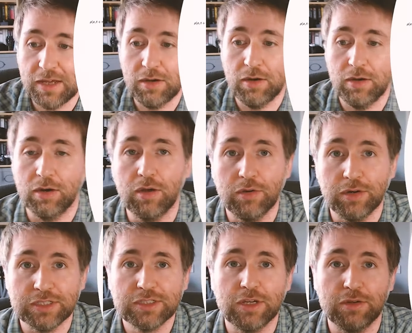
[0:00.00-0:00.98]
That
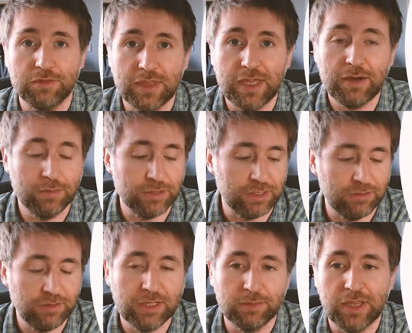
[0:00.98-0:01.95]
on its own, that was
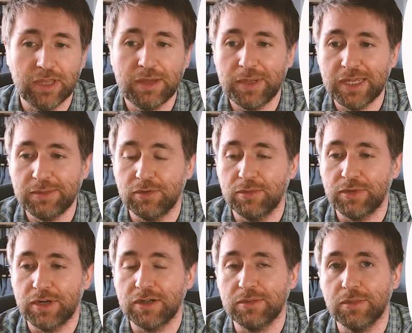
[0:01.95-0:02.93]
incredible. That paper on
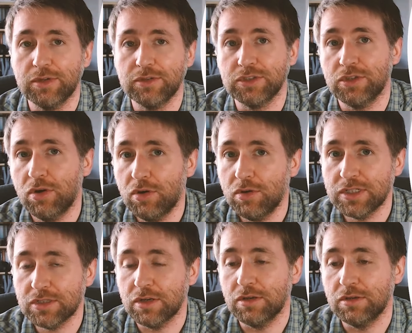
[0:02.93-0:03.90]
Brownian motion on
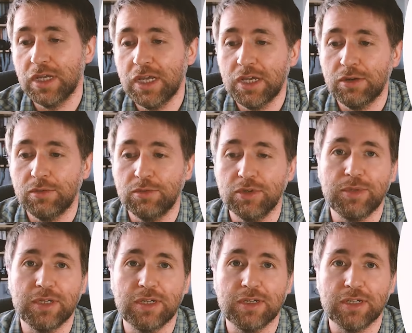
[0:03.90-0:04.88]
its own would
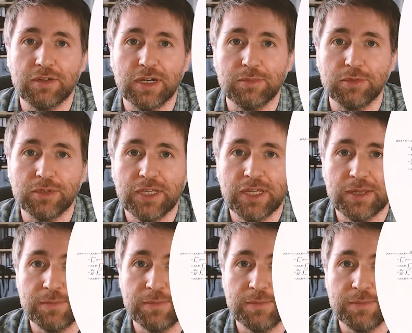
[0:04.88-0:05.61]
have been an incredible